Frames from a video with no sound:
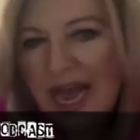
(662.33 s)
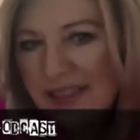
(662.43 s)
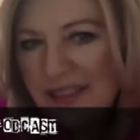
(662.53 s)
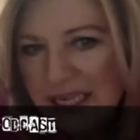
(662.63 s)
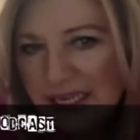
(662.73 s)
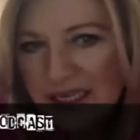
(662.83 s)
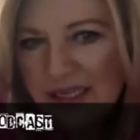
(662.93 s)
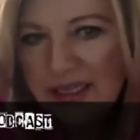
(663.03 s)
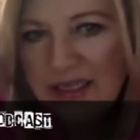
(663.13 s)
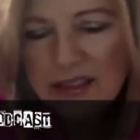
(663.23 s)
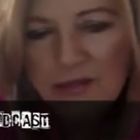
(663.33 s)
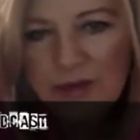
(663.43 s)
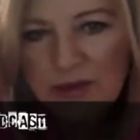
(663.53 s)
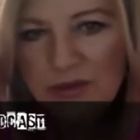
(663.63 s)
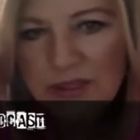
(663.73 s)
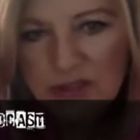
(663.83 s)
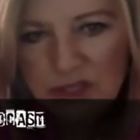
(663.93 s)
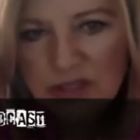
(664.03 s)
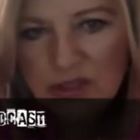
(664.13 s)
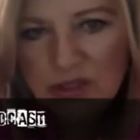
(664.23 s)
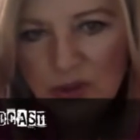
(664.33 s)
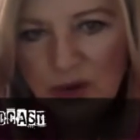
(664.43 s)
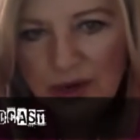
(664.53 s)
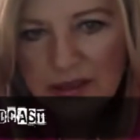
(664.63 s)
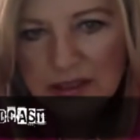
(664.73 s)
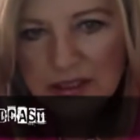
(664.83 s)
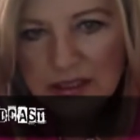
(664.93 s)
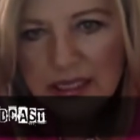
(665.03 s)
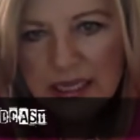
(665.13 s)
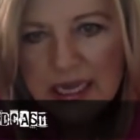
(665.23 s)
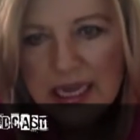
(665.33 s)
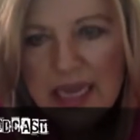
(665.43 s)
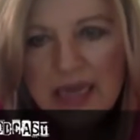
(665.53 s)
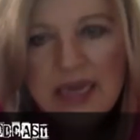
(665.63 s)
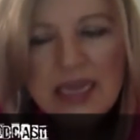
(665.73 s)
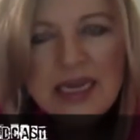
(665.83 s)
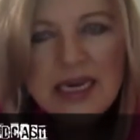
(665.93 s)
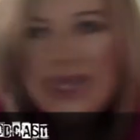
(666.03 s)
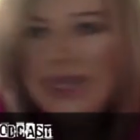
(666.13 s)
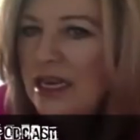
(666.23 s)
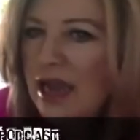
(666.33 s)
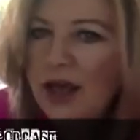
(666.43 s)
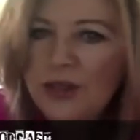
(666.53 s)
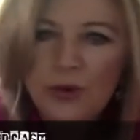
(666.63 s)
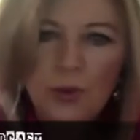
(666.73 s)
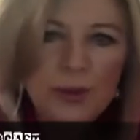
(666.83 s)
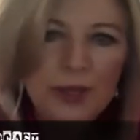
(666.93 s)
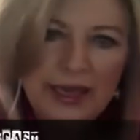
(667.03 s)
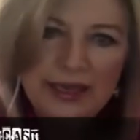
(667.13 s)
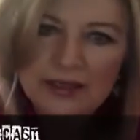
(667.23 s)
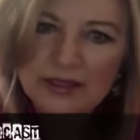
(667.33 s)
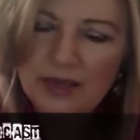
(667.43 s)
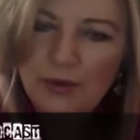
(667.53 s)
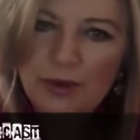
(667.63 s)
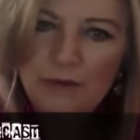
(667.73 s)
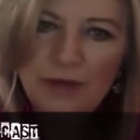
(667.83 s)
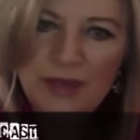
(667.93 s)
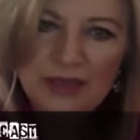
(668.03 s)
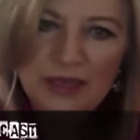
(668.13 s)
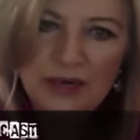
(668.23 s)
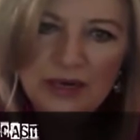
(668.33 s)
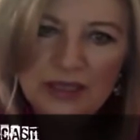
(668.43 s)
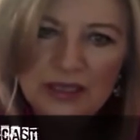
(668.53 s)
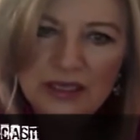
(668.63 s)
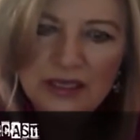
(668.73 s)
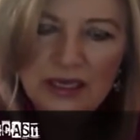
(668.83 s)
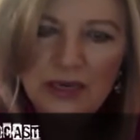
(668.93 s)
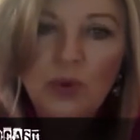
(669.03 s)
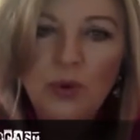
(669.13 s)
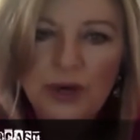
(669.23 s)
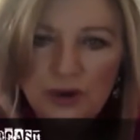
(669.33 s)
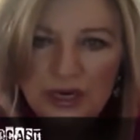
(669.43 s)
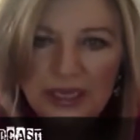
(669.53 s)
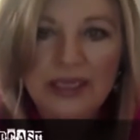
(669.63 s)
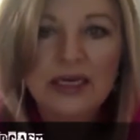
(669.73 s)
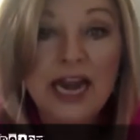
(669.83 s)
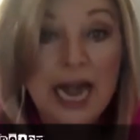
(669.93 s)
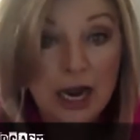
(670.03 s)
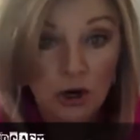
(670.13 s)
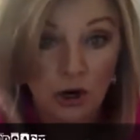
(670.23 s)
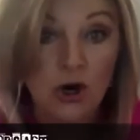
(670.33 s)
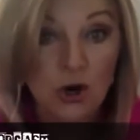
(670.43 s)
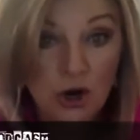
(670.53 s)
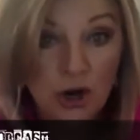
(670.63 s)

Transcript: identity is found in Jesus Christ. And in any other place that we find our identity, we're in error.